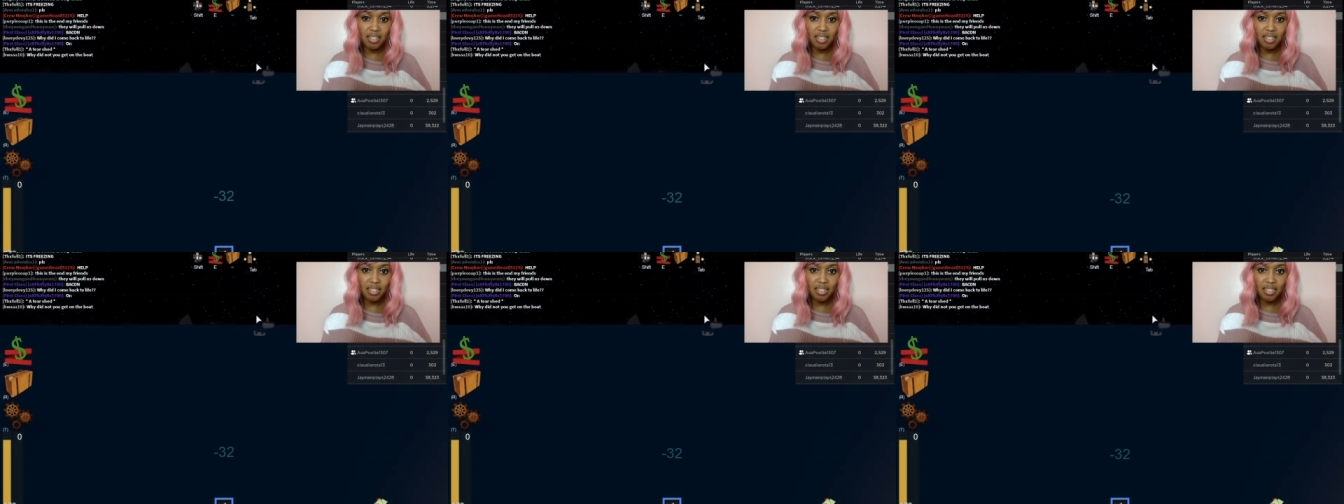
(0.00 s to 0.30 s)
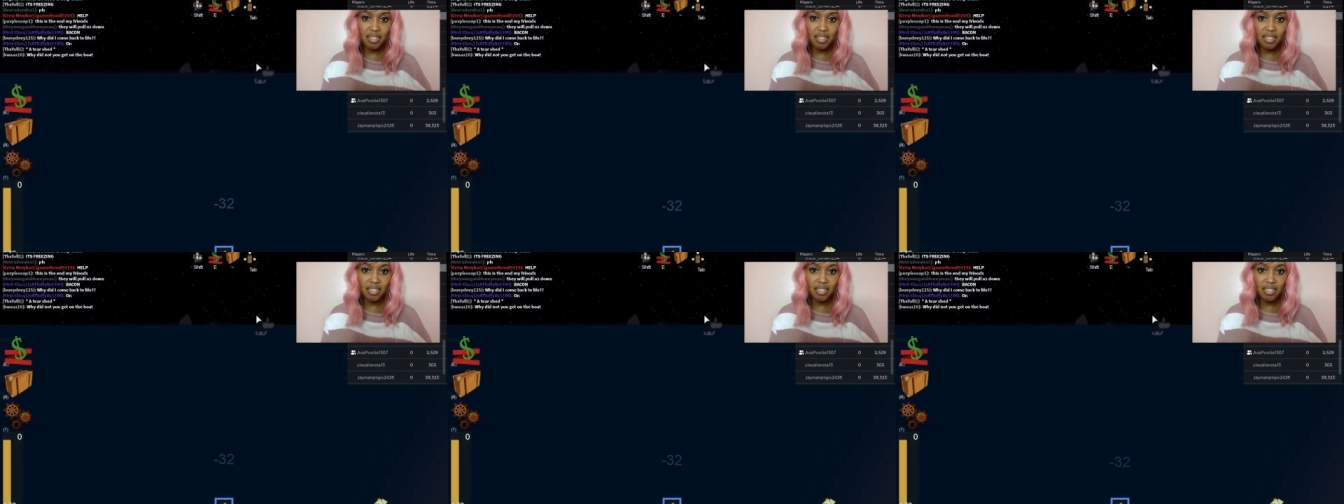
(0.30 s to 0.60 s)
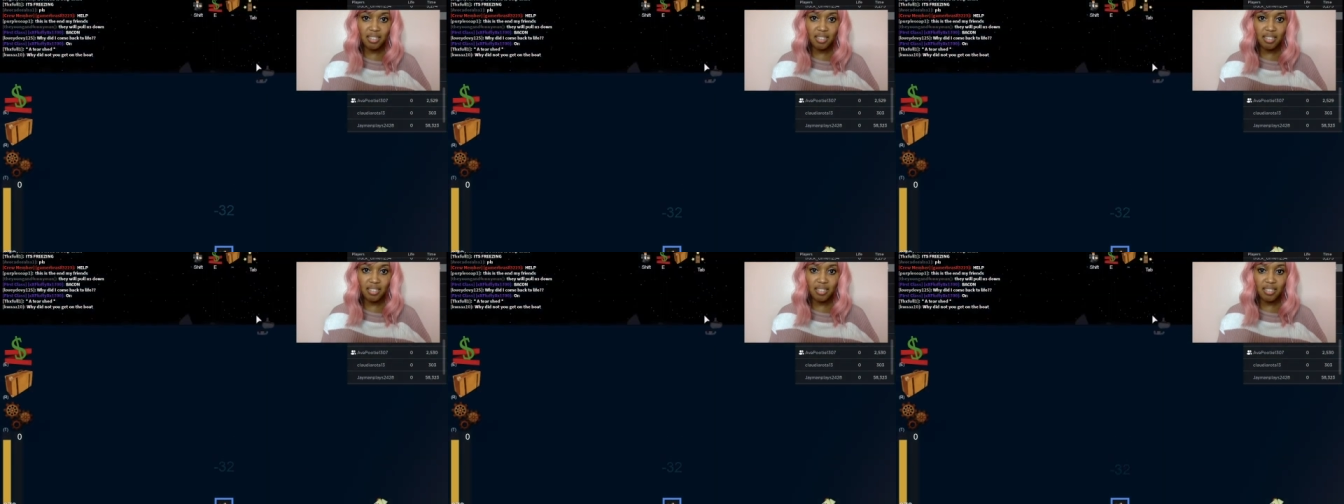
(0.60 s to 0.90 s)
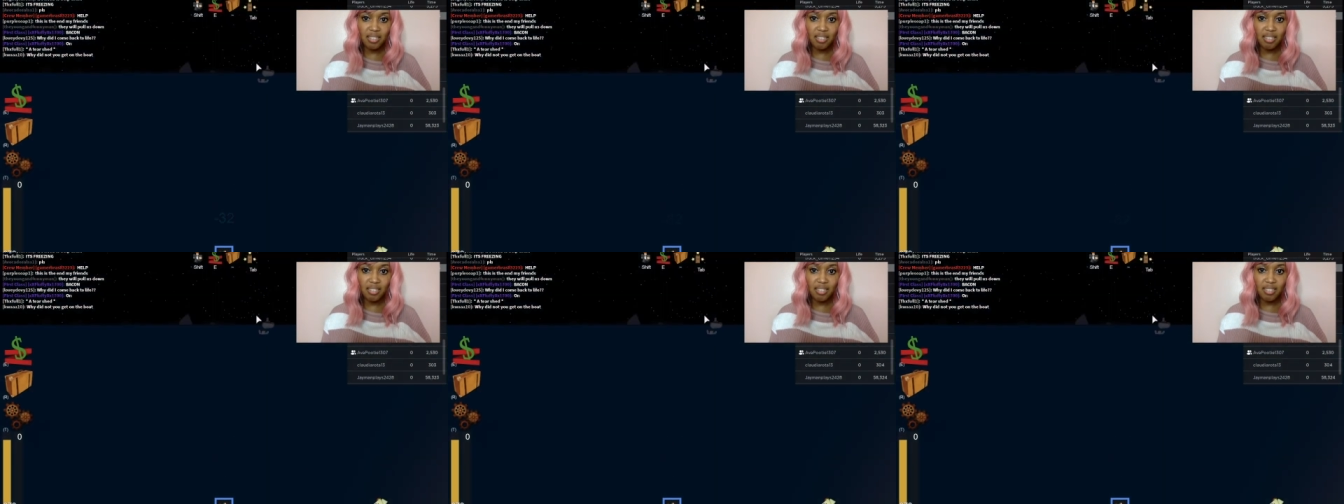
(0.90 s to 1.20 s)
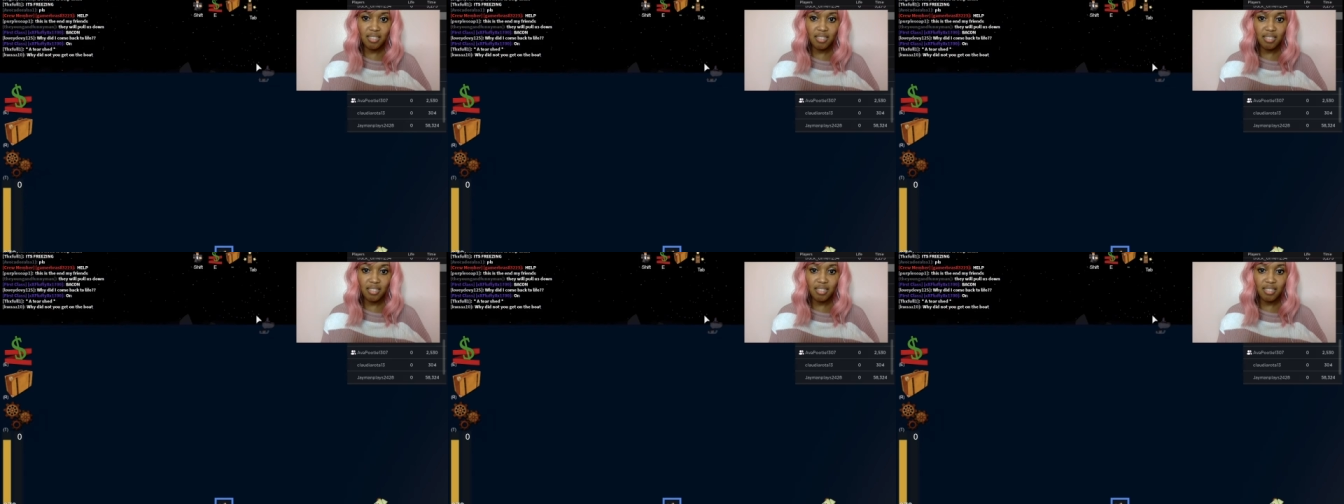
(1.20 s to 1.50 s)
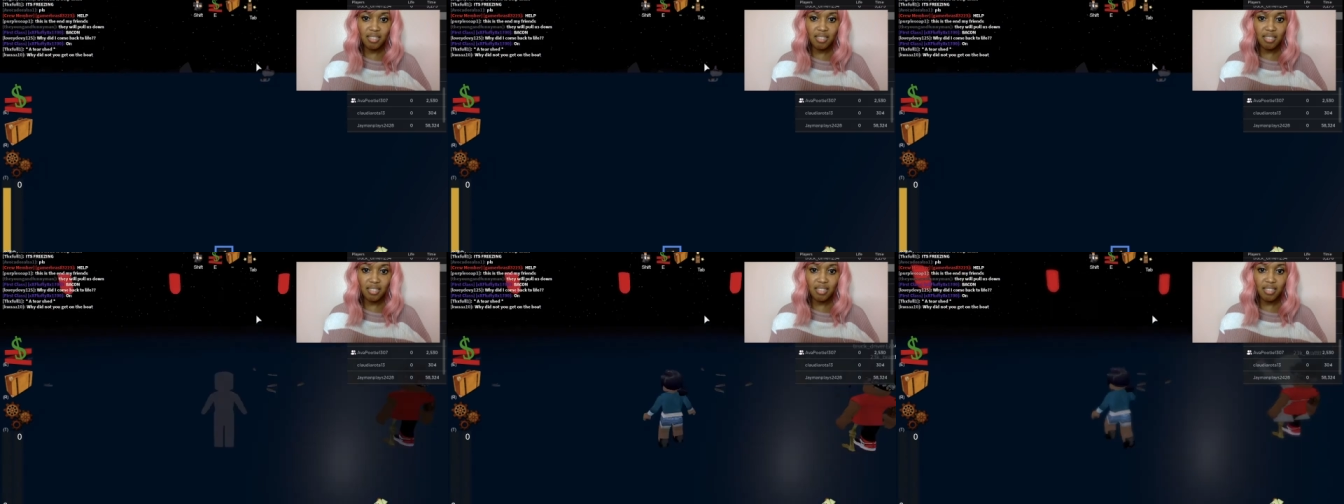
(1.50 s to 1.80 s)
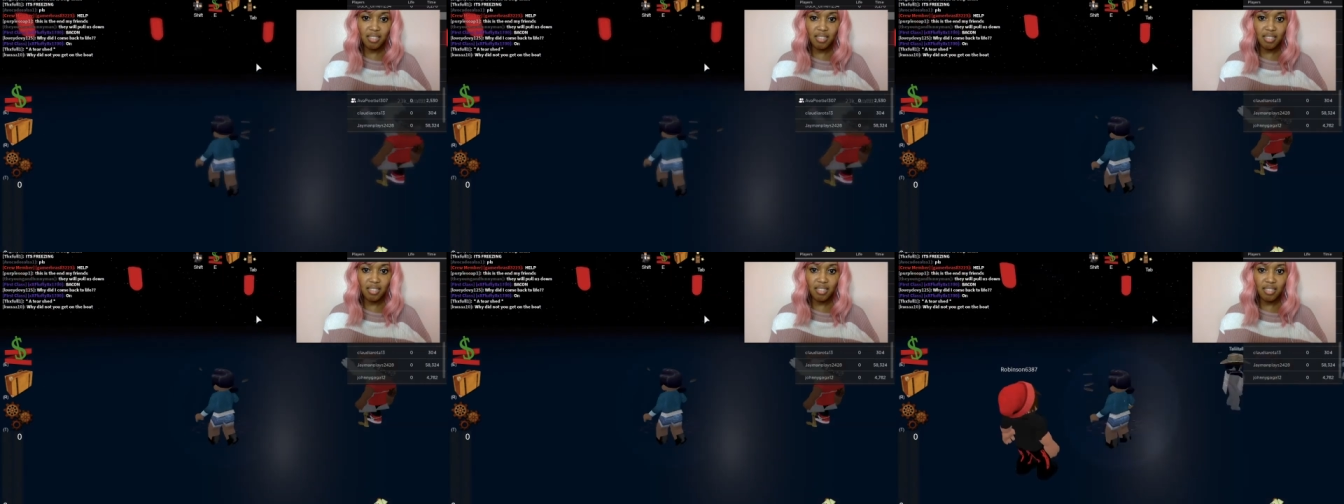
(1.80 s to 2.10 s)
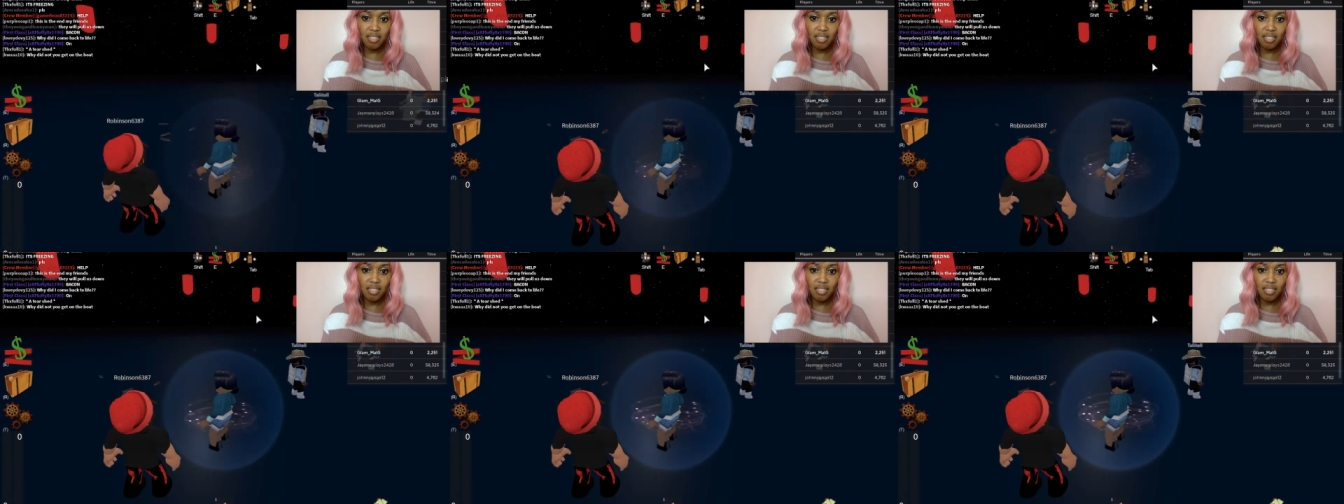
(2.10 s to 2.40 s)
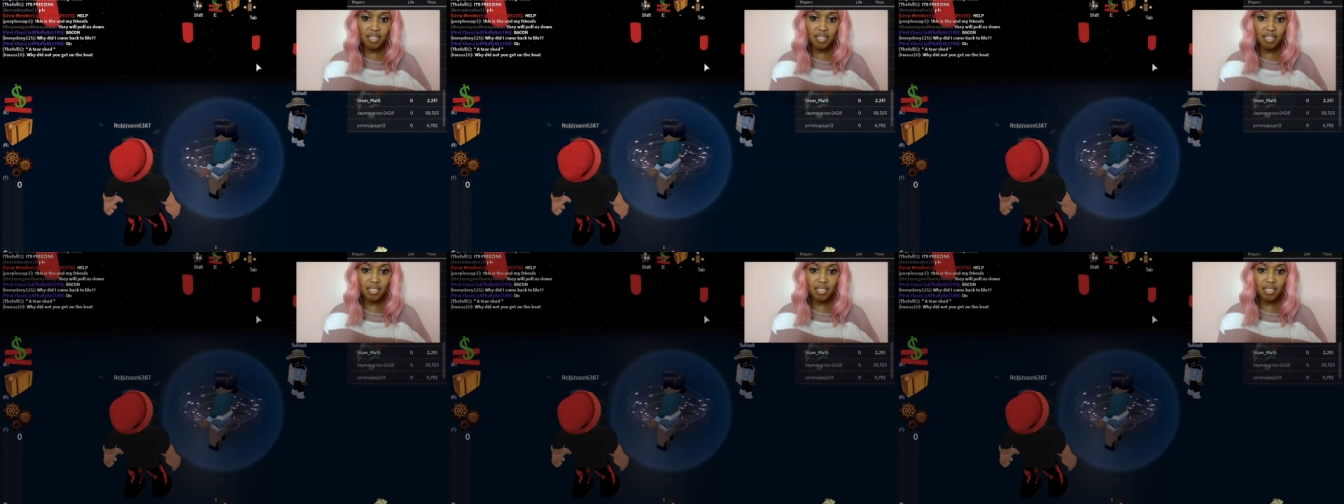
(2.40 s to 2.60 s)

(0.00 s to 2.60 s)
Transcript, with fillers: Dang, he's mean. He moved us away from y'all.